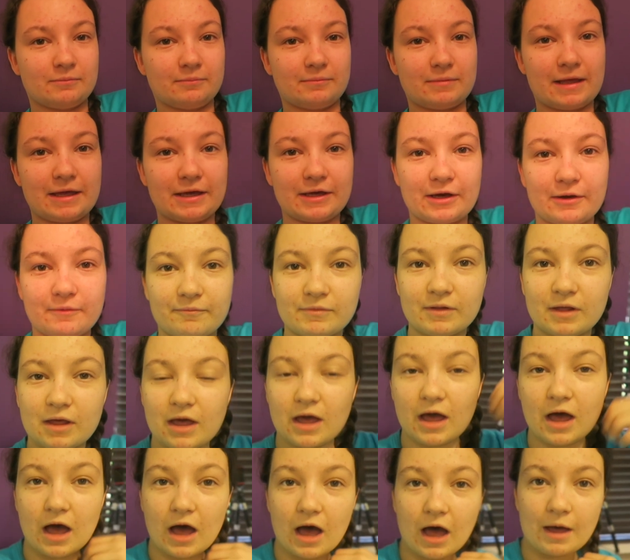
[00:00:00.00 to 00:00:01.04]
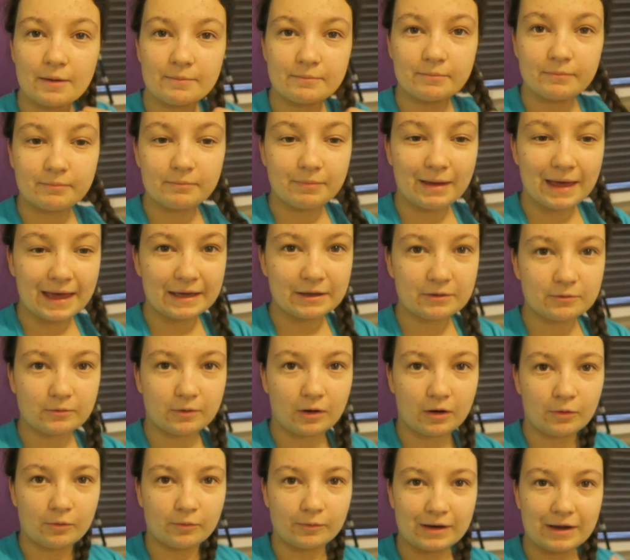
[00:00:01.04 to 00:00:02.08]
there you go.
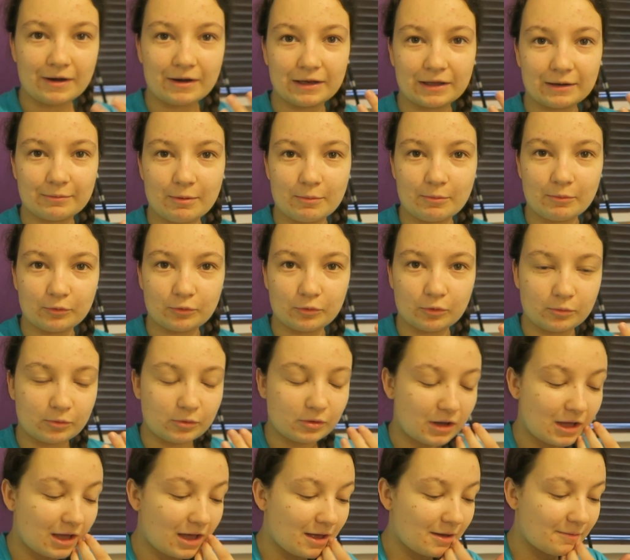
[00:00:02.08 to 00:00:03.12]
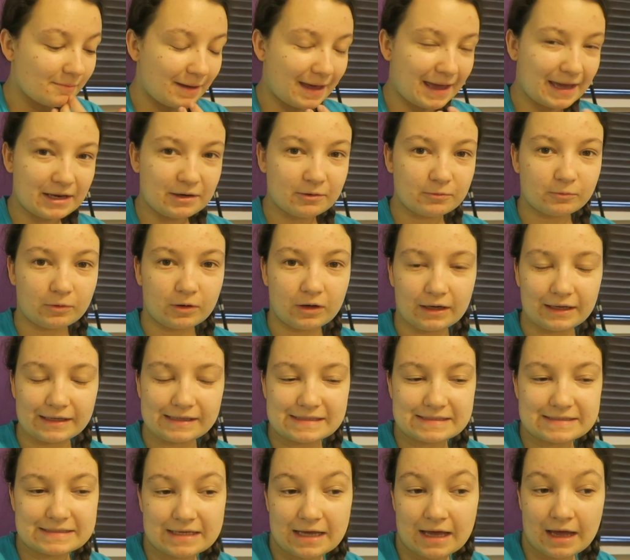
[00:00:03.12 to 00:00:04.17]
Oh, now I look a bit more normal. Pain
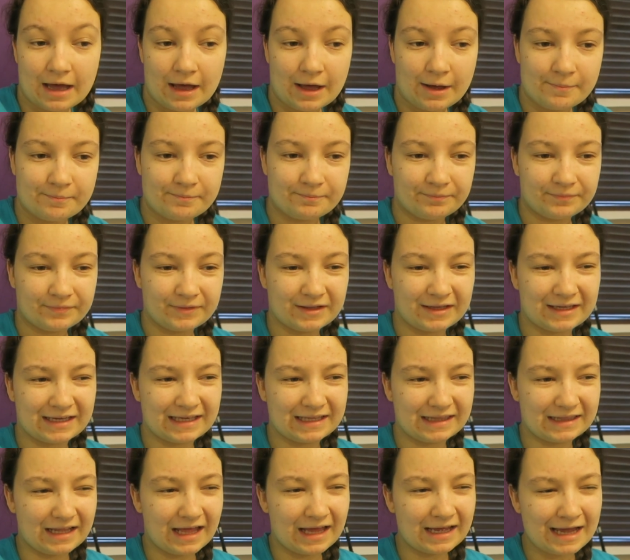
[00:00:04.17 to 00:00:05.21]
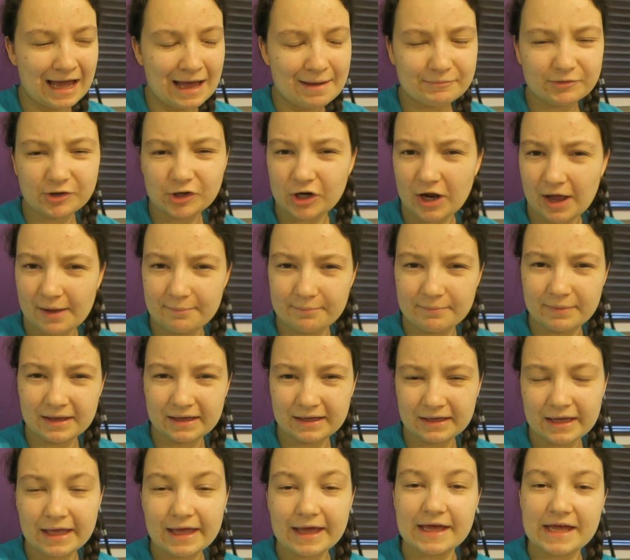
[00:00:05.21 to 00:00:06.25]
wise, I am
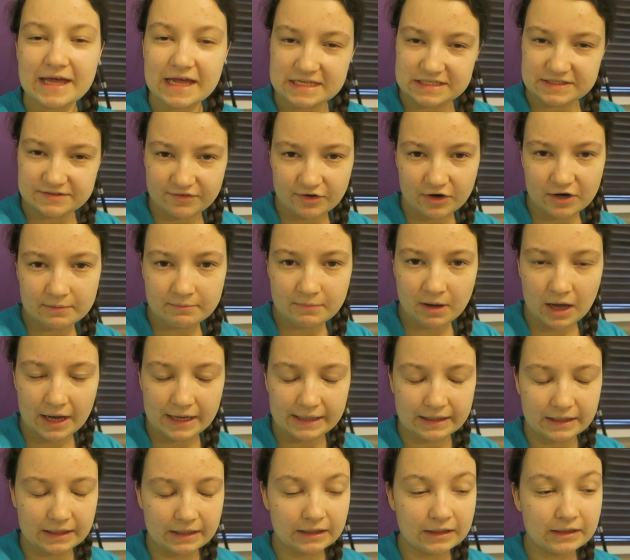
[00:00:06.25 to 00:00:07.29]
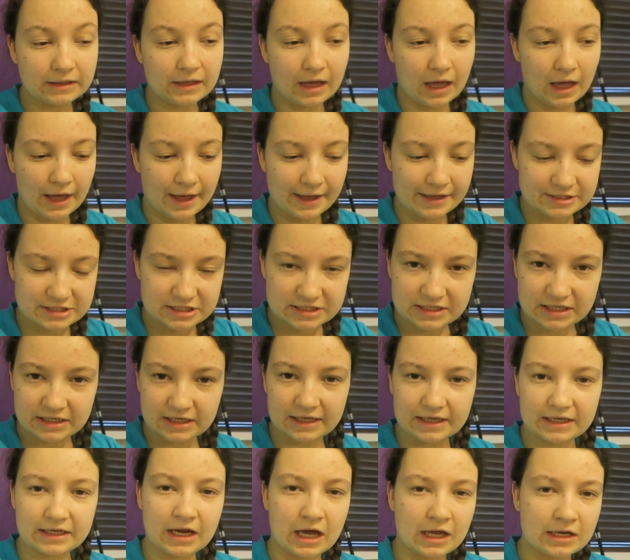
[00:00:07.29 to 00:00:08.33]
cramping. It's very minor, just
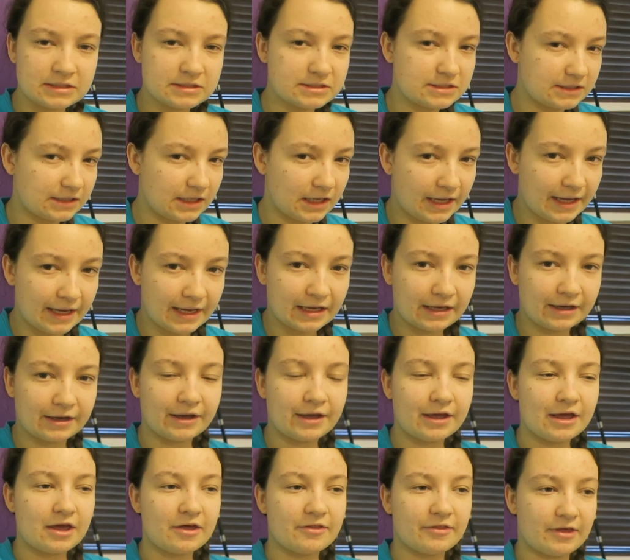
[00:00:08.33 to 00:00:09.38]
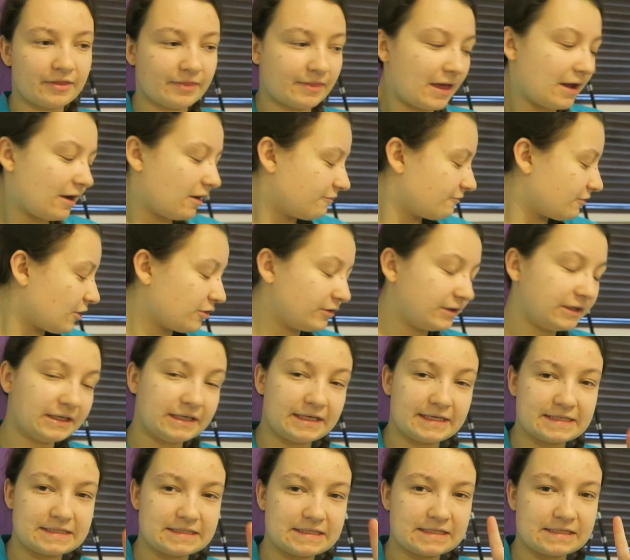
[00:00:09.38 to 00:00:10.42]
kind of like an underlying thing there. I've only
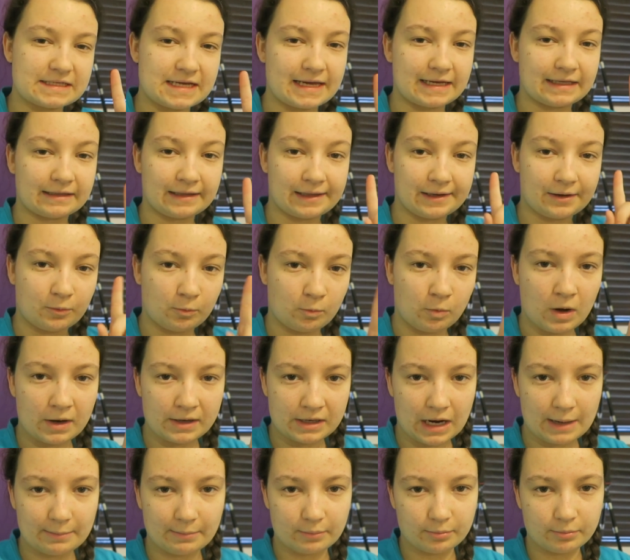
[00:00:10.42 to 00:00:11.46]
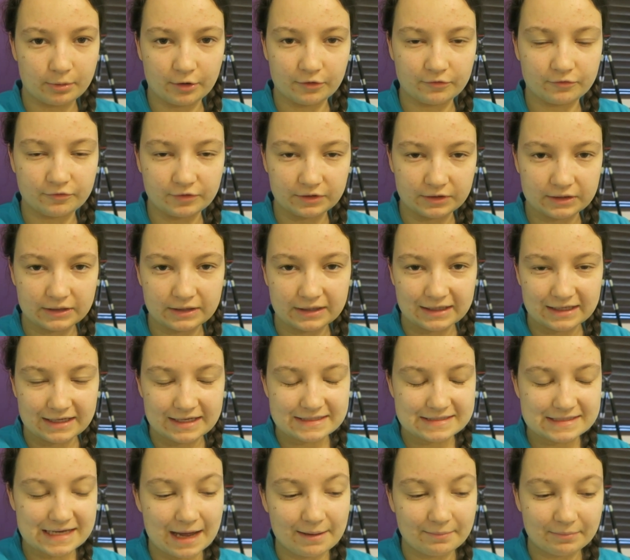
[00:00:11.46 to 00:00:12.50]
needed to take like one ibuprofen
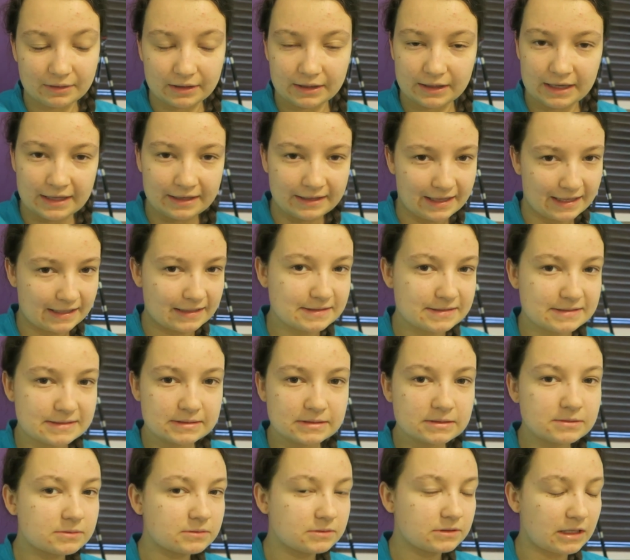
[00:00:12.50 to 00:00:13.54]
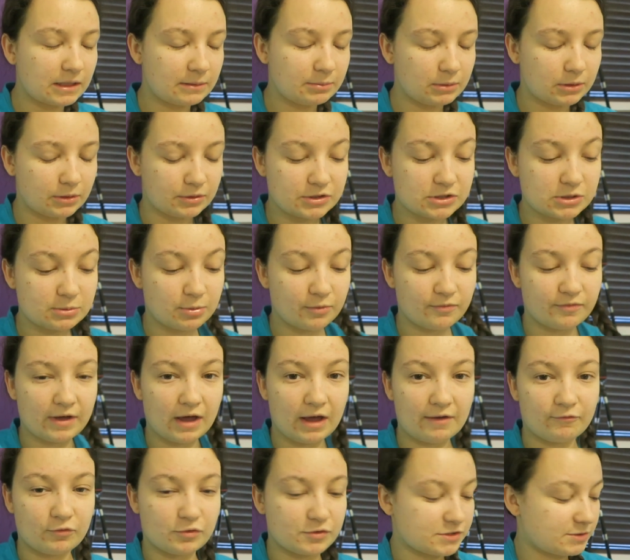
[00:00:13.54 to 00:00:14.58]
tablet, and that's keeping on top of
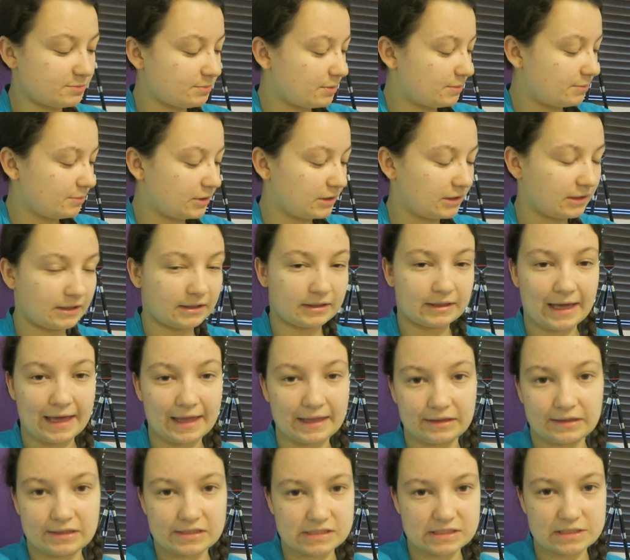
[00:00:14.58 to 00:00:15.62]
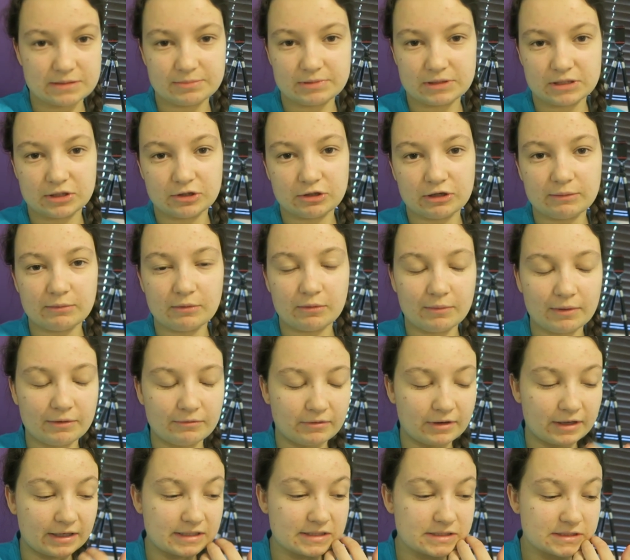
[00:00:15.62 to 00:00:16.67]
it. I've also been putting, again, the CBD cream on my
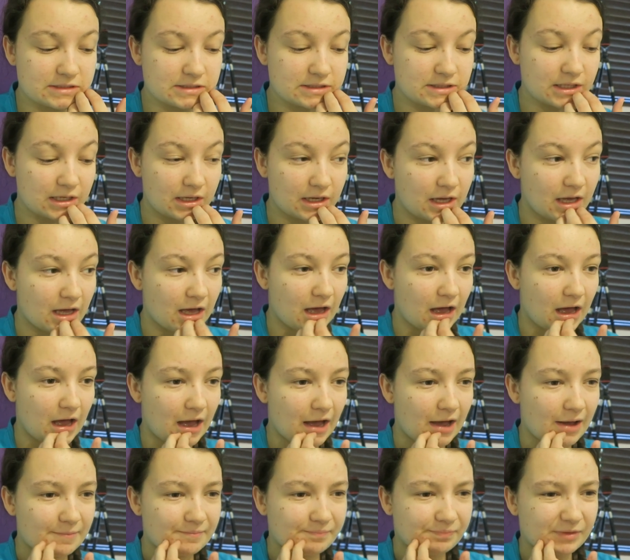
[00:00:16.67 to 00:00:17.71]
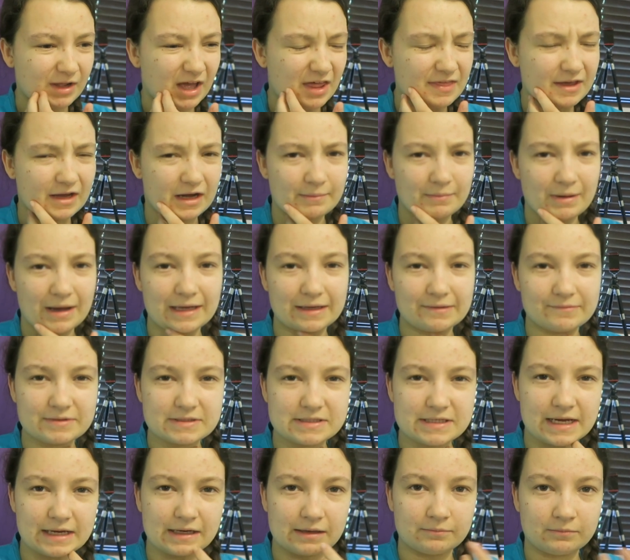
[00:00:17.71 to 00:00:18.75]
wrist. I think I might
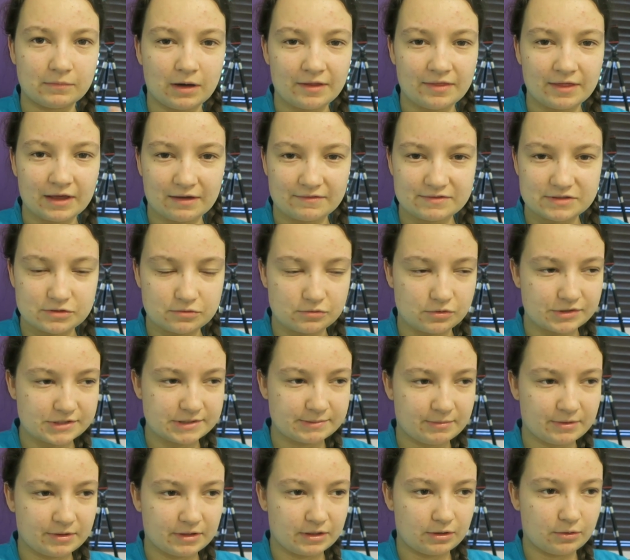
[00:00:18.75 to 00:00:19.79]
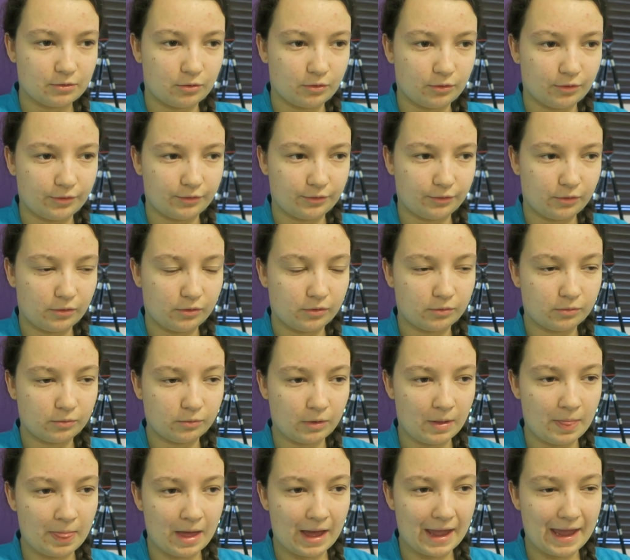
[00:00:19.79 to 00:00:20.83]
even take, I think I've still got some of the oral
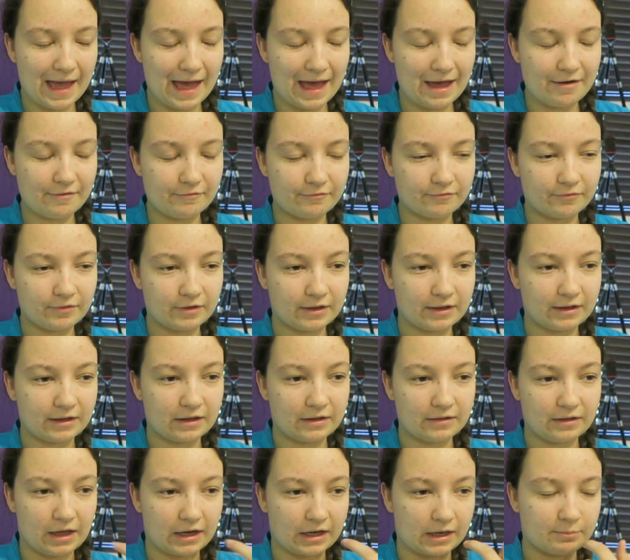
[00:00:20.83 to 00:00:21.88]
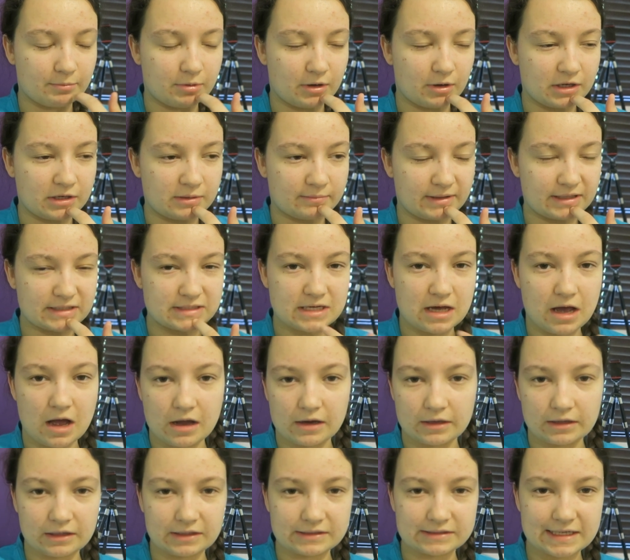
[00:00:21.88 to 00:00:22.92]
one that I have that I could put under my
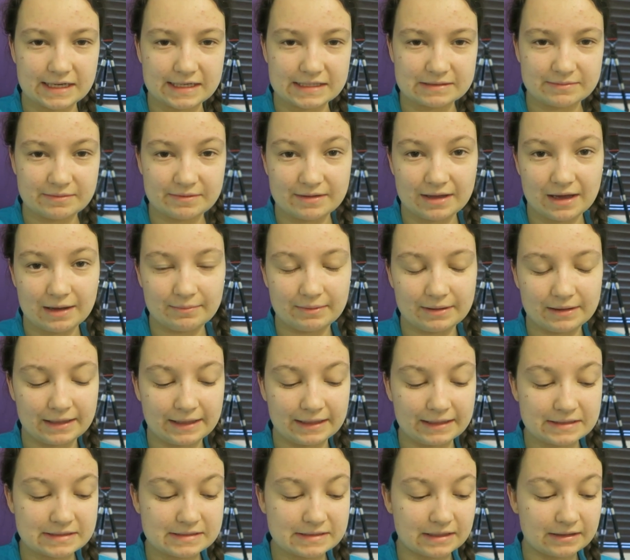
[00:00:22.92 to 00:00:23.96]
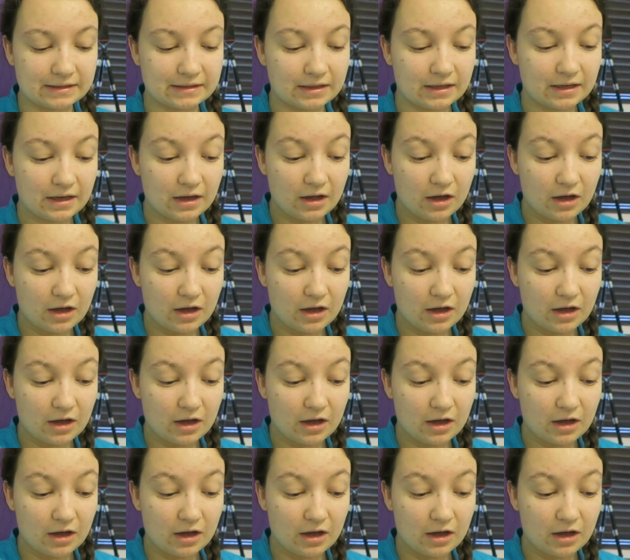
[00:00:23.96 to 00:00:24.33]
tongue, and I'll take some of that a bit later.